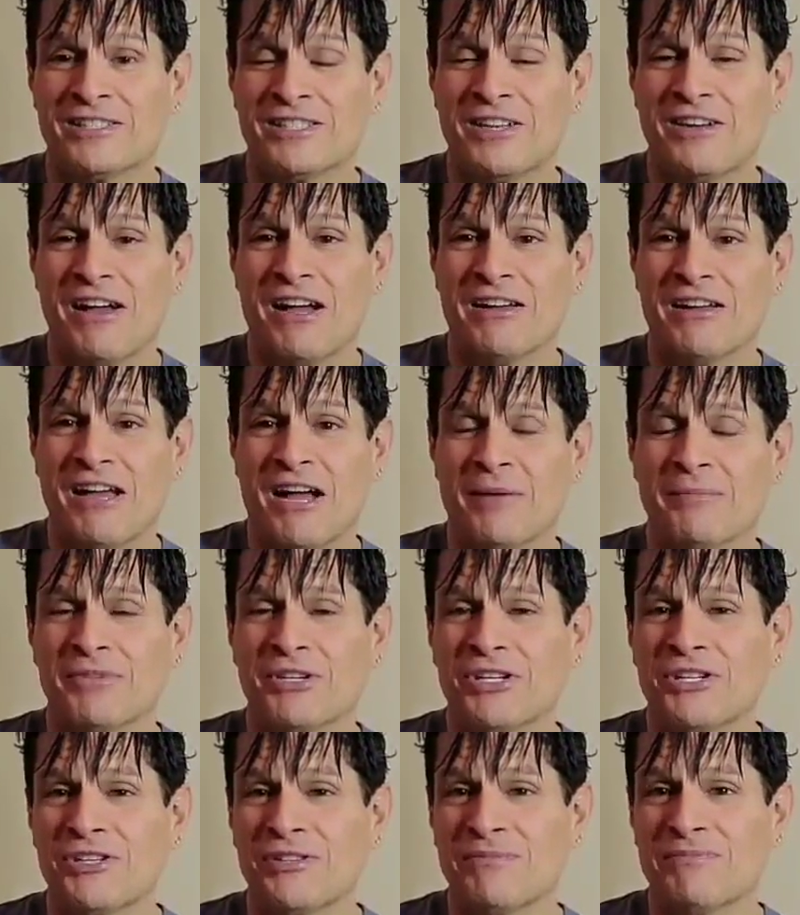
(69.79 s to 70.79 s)
So I'm
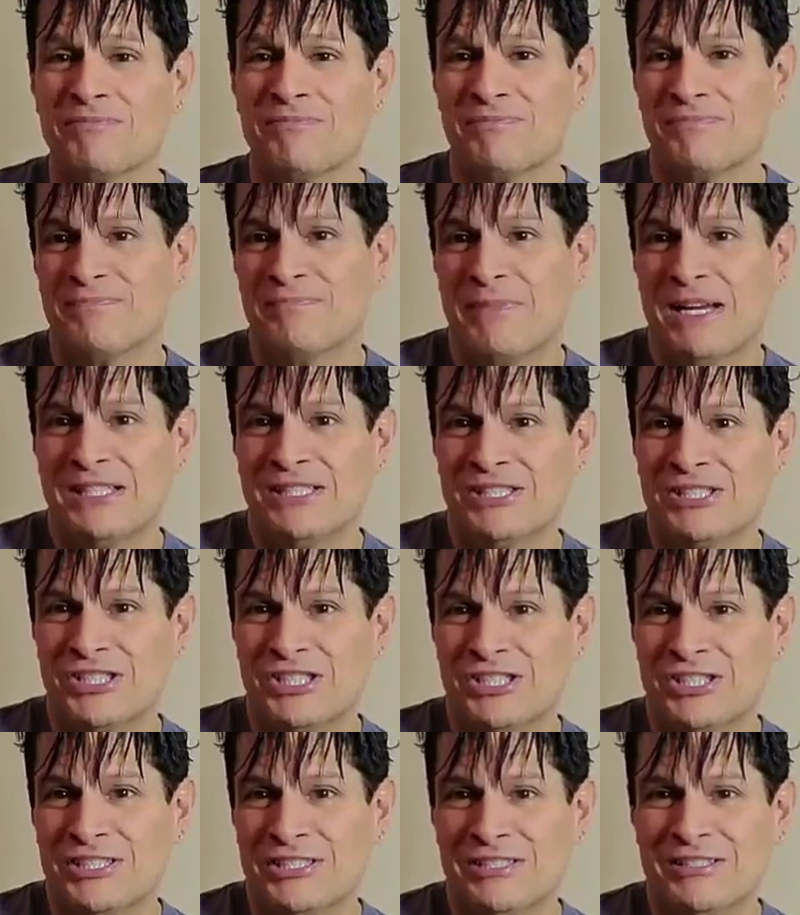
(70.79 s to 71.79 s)
gonna
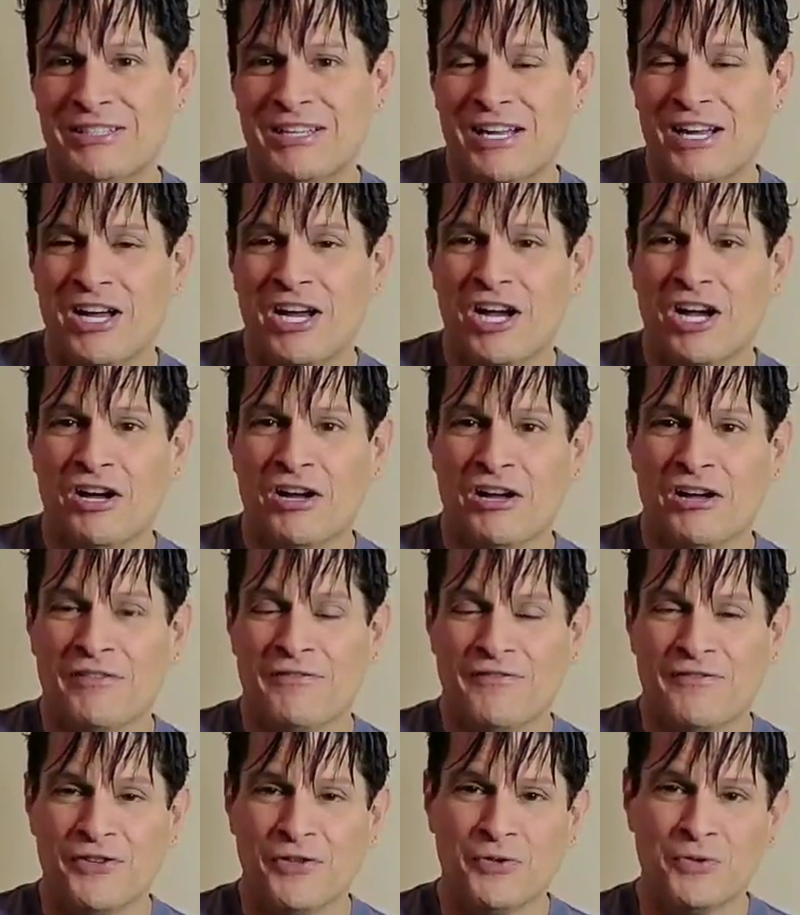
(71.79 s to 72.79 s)
mention
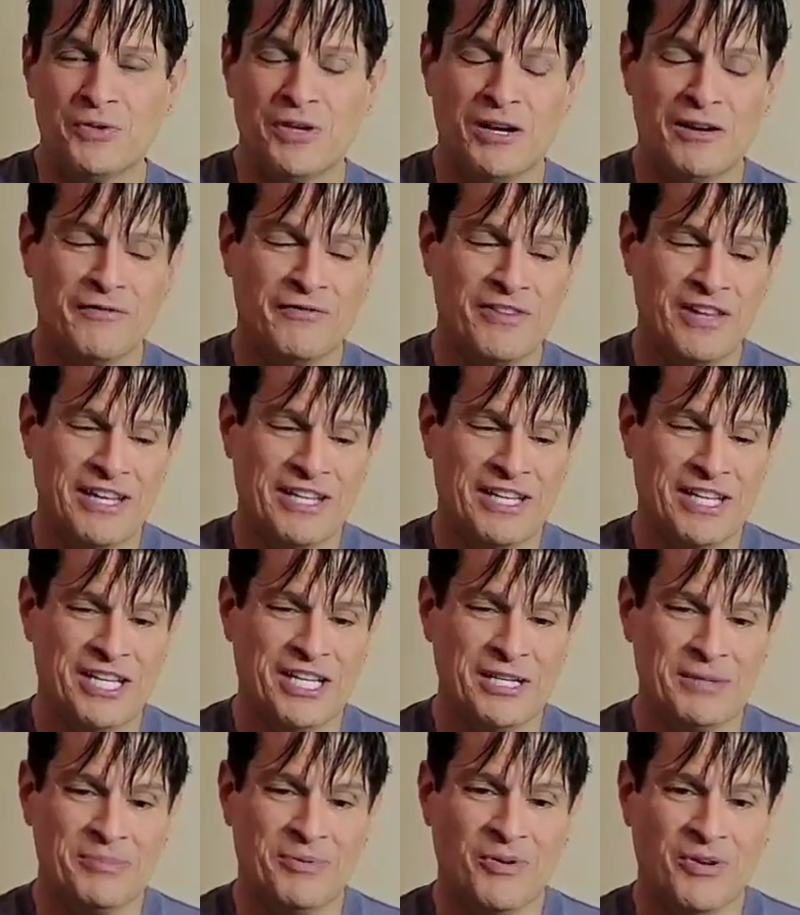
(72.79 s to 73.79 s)
a few of like
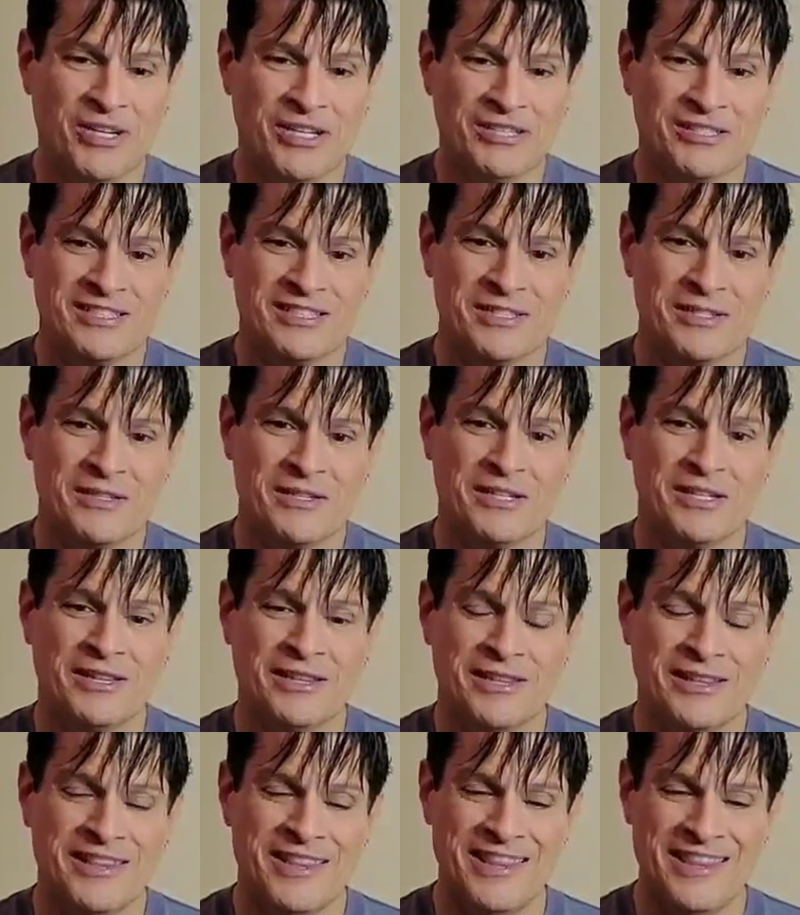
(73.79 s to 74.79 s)
key points
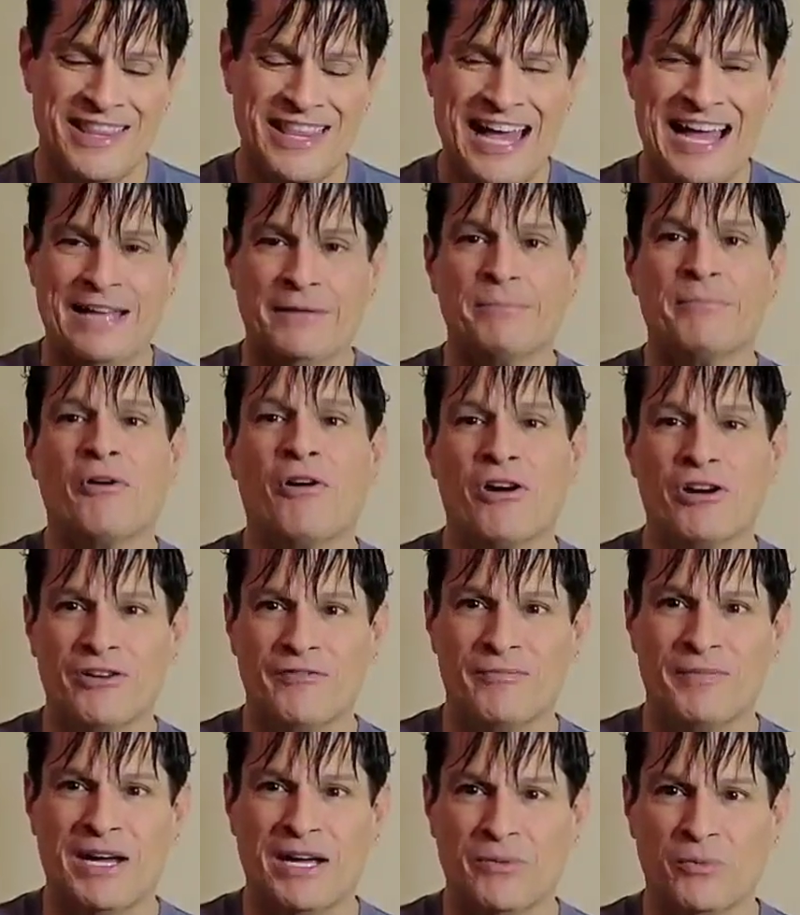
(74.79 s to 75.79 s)
in that part
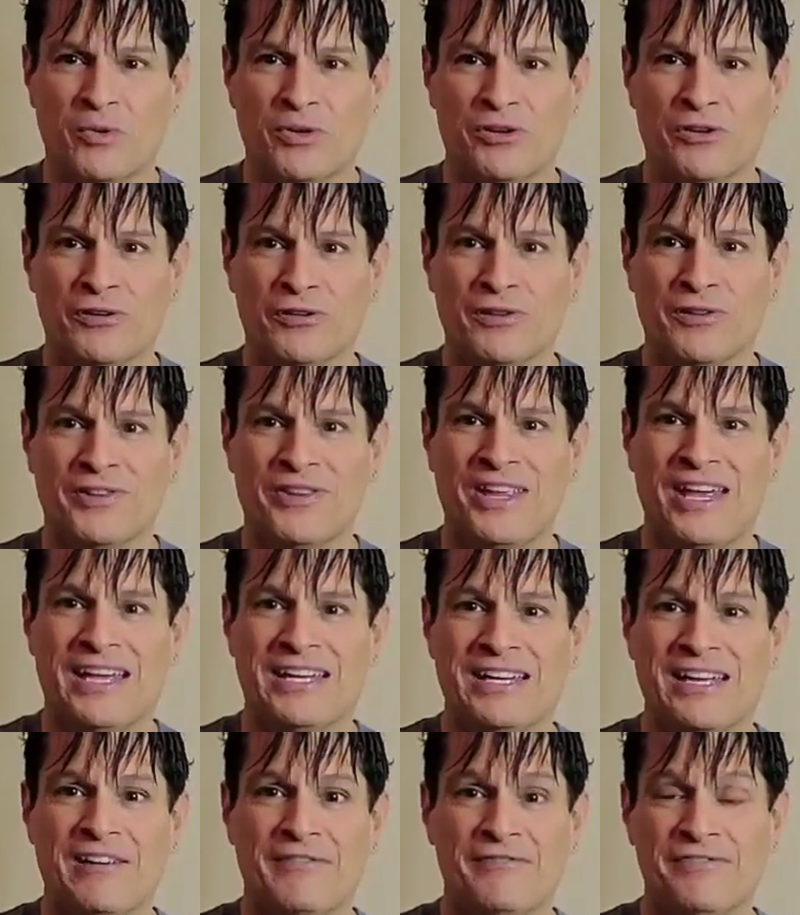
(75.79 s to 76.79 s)
of my world
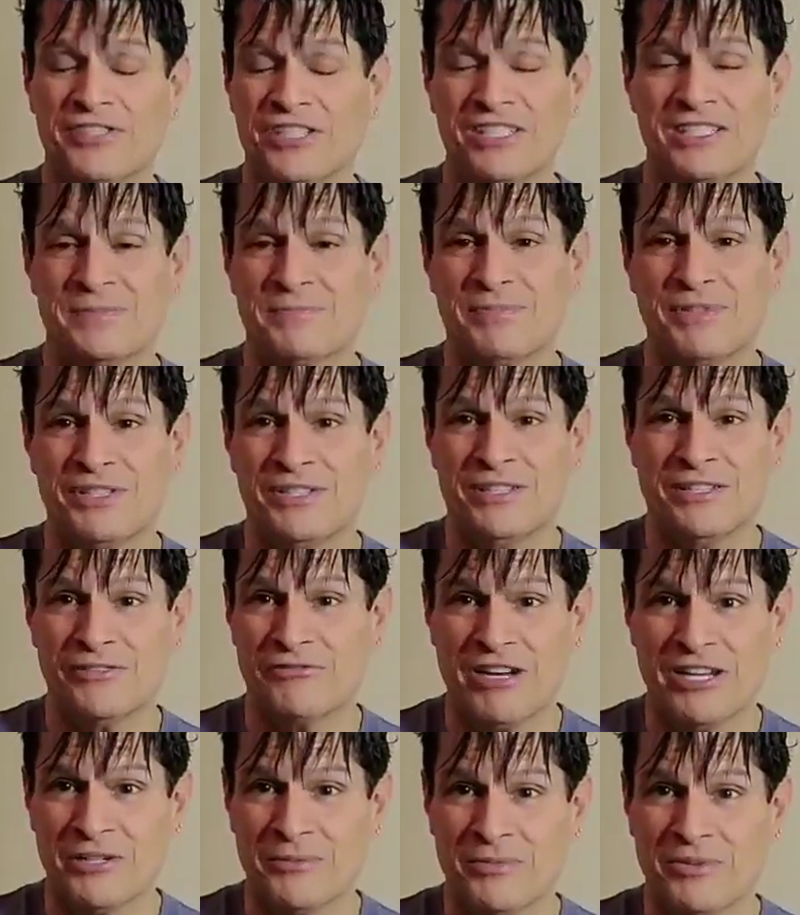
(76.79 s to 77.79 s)
that have just been
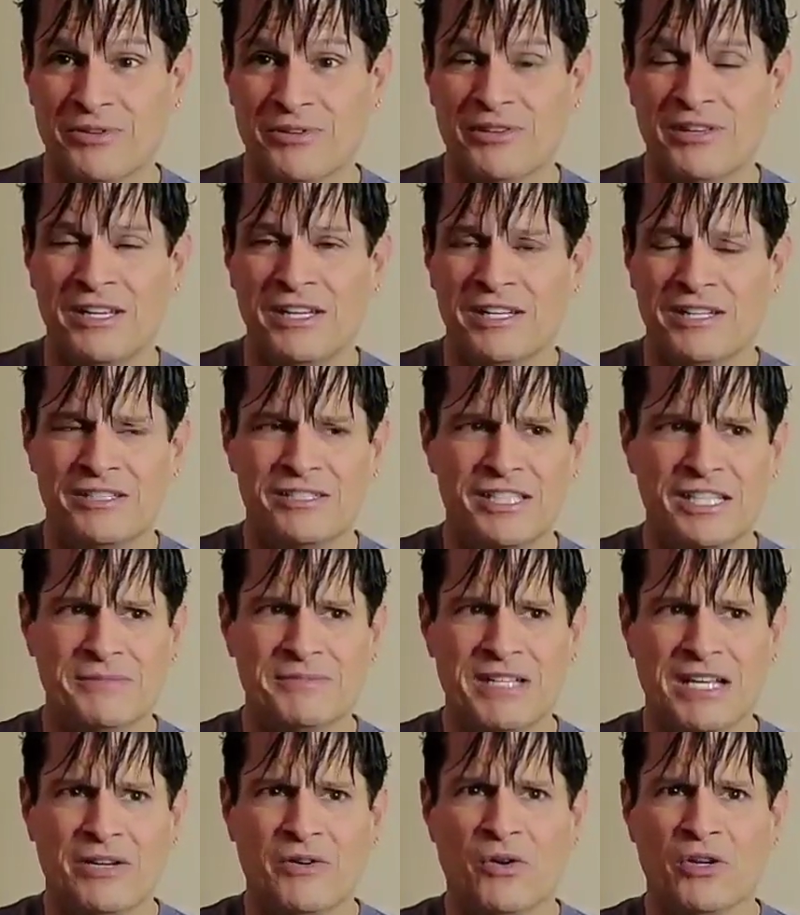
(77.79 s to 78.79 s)
incredible.
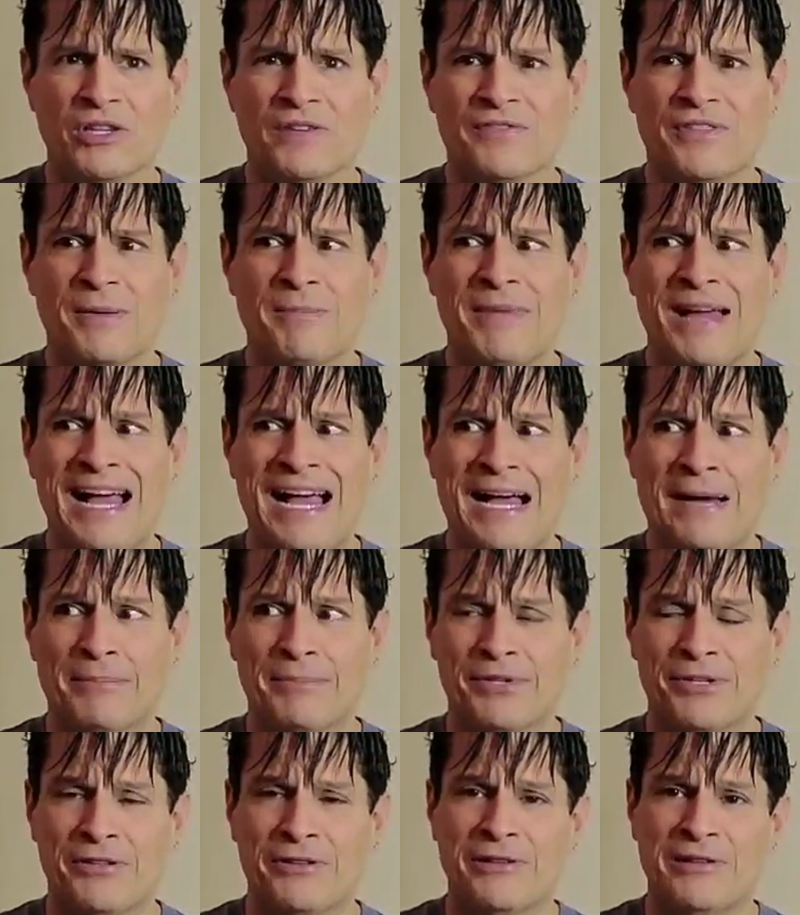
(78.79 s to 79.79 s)
Seems like all of them
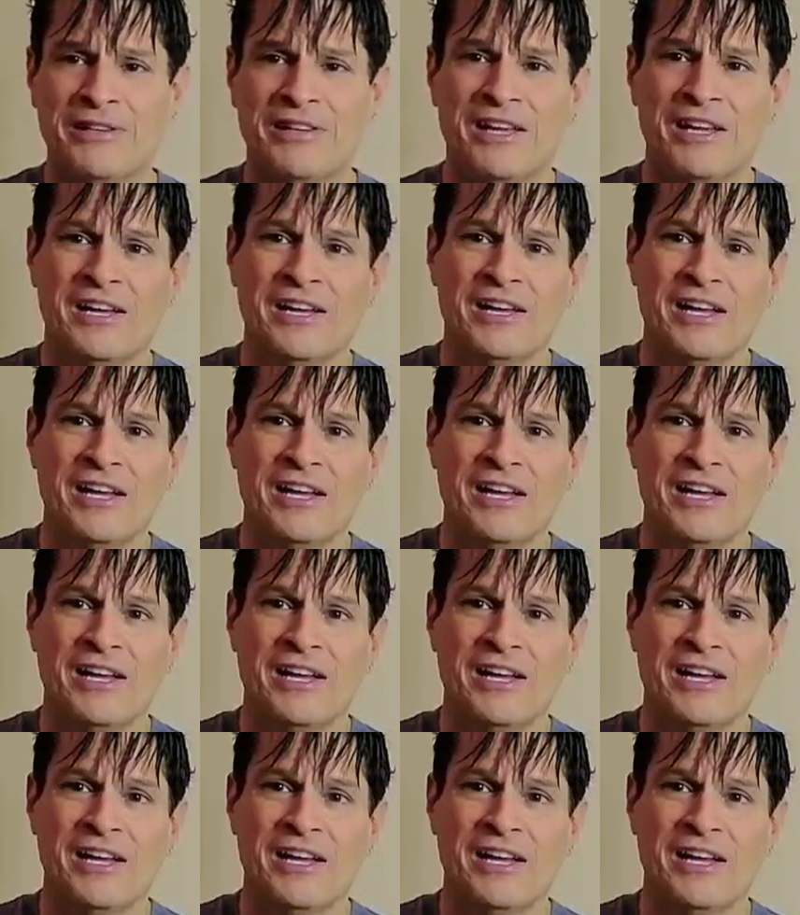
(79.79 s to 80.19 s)
happen